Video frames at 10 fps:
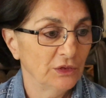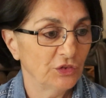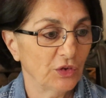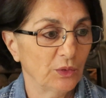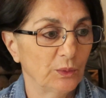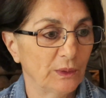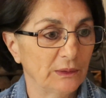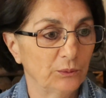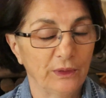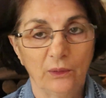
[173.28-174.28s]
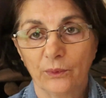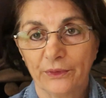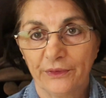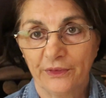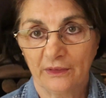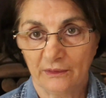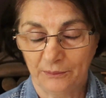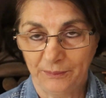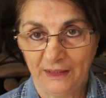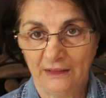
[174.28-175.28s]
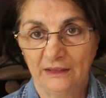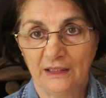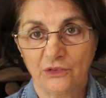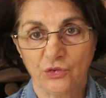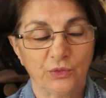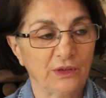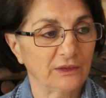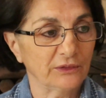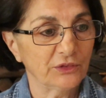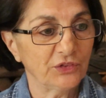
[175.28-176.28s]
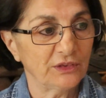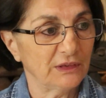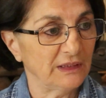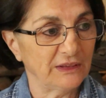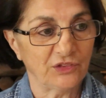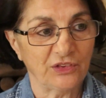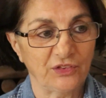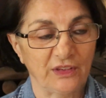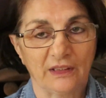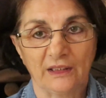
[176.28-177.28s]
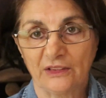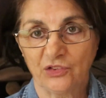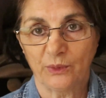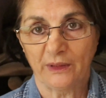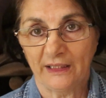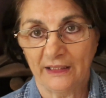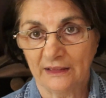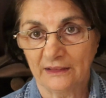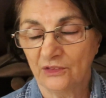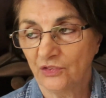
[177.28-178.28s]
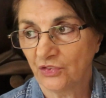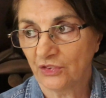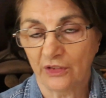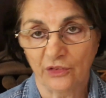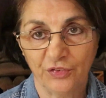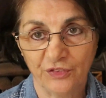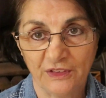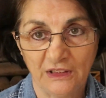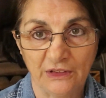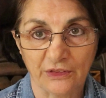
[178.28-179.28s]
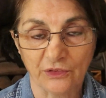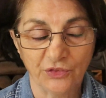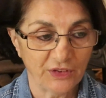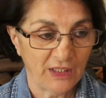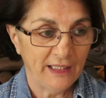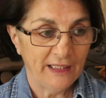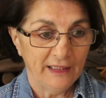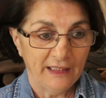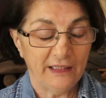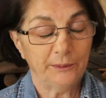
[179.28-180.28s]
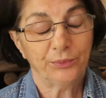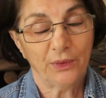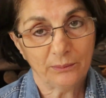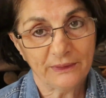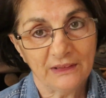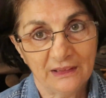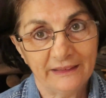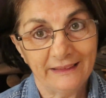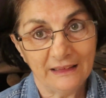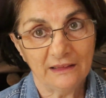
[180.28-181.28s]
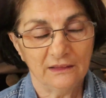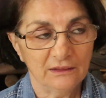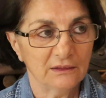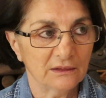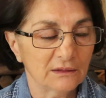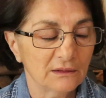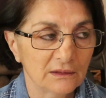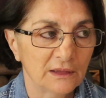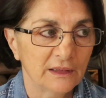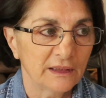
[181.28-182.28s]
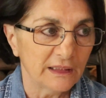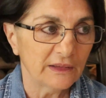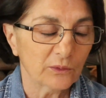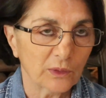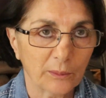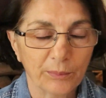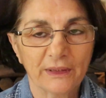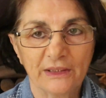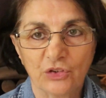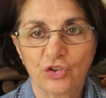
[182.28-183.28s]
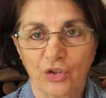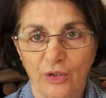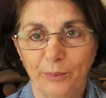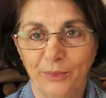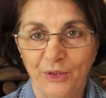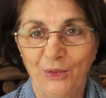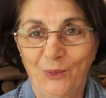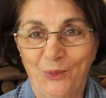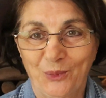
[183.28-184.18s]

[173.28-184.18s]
So, uh, well worth paying the extra dollars. As I said, the last one I had at least 10 or 15 years, and it probably did need either a blade sharpening